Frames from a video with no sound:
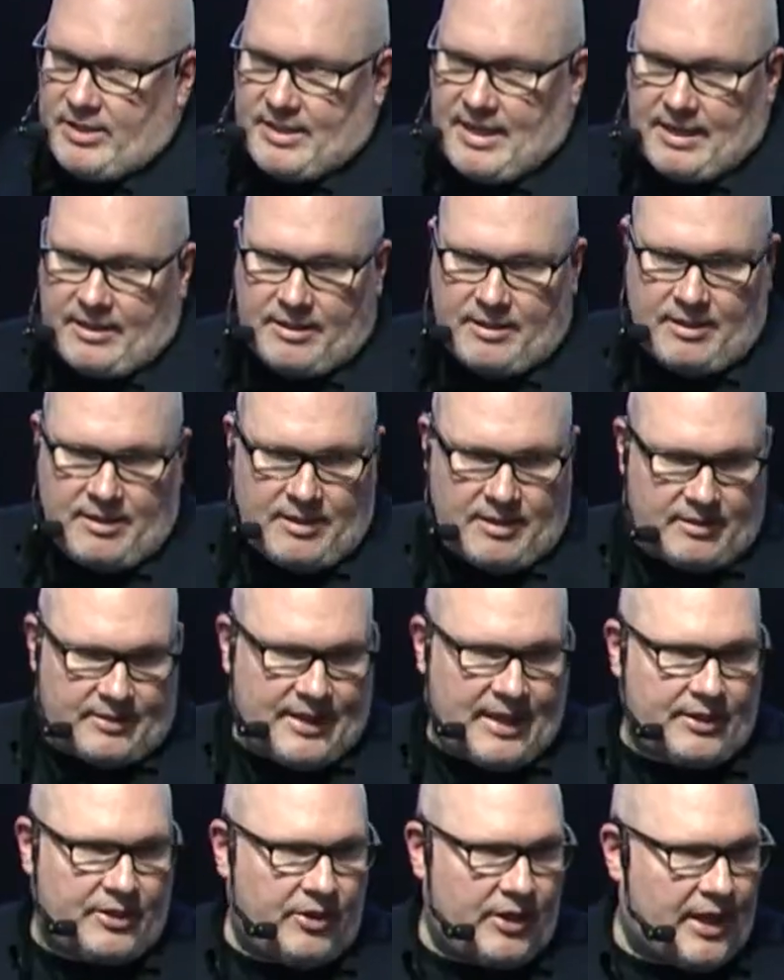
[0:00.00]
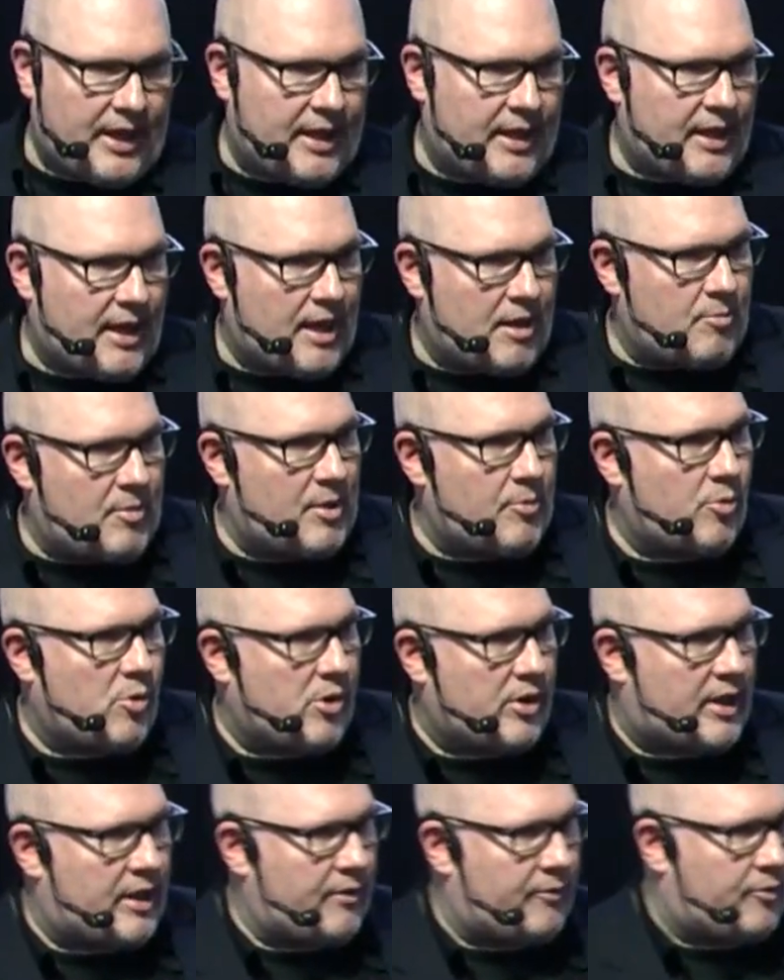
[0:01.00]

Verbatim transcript: sat uh, Saturday, I'd been walking